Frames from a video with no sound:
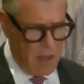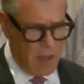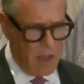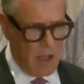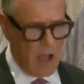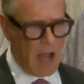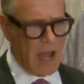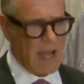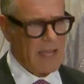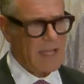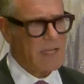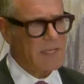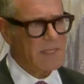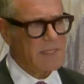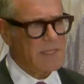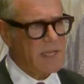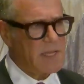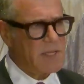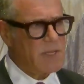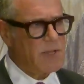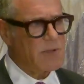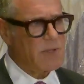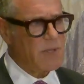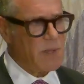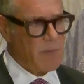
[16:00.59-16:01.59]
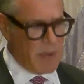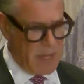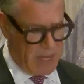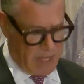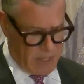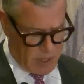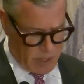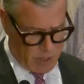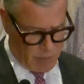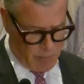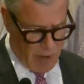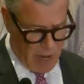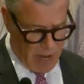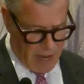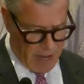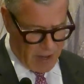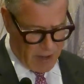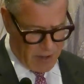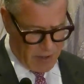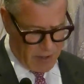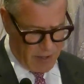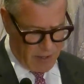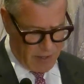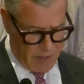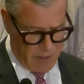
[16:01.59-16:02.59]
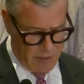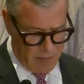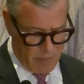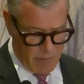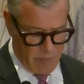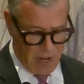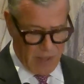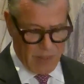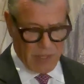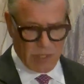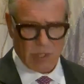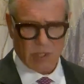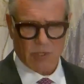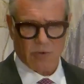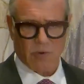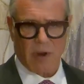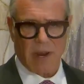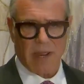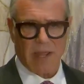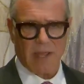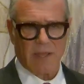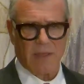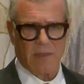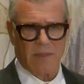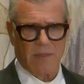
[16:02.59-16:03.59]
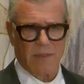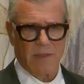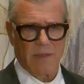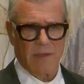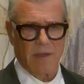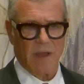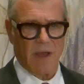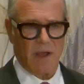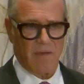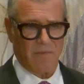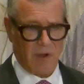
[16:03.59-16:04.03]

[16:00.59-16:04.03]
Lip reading: I continue to be inspired by the strength of